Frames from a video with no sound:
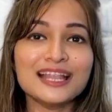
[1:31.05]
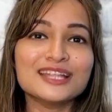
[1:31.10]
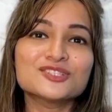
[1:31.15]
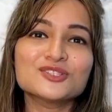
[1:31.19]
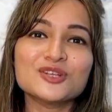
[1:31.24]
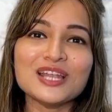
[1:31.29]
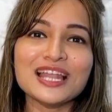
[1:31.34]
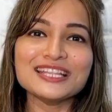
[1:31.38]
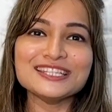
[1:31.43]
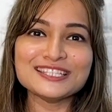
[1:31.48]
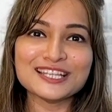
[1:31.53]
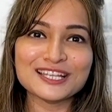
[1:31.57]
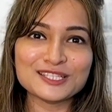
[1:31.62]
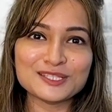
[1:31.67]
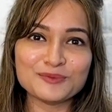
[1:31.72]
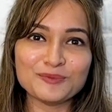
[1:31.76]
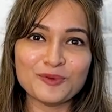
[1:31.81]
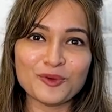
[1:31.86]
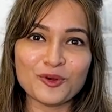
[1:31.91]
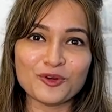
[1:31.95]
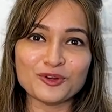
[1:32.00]
So, let's
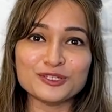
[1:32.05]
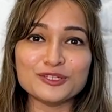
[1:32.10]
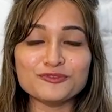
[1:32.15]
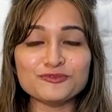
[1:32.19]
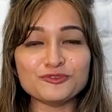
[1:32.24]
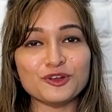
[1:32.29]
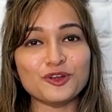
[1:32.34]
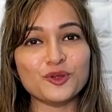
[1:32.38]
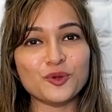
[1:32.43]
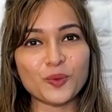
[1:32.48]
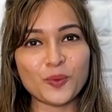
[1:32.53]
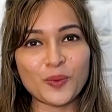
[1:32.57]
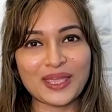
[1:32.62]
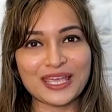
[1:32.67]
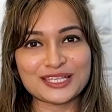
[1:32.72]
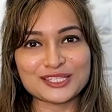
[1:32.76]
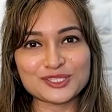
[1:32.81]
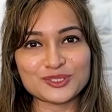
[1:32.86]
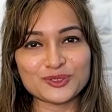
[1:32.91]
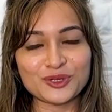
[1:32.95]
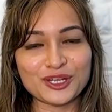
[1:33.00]
explore different
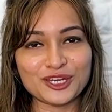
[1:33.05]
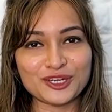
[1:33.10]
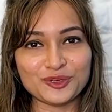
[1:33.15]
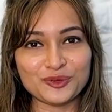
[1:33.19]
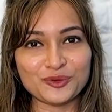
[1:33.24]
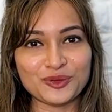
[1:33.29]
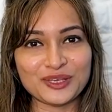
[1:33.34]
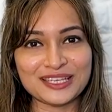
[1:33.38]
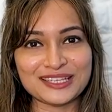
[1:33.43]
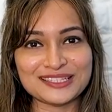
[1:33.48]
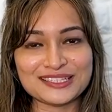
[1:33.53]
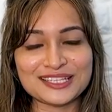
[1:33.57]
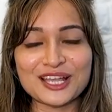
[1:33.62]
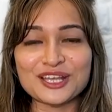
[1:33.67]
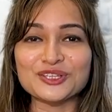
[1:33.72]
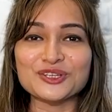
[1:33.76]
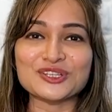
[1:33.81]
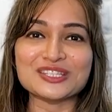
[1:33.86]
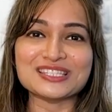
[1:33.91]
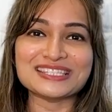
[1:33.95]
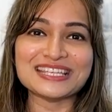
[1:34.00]
ways to increase
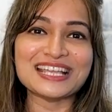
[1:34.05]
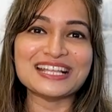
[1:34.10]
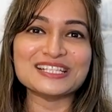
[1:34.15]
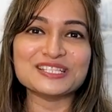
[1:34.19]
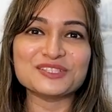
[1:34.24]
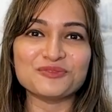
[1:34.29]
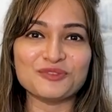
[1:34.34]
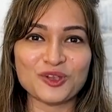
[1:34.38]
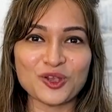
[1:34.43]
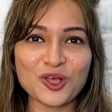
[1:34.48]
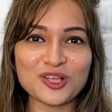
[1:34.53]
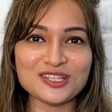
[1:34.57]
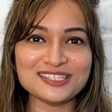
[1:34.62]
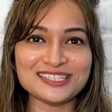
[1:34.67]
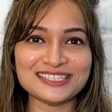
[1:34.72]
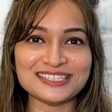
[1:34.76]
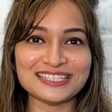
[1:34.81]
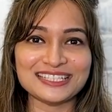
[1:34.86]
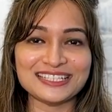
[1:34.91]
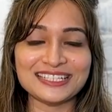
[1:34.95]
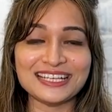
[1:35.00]
your sales
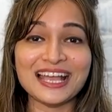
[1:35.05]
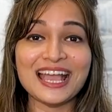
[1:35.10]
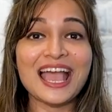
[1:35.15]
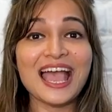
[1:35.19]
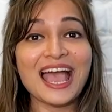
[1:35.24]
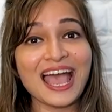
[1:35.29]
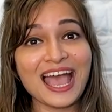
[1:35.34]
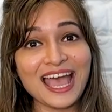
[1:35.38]
velocity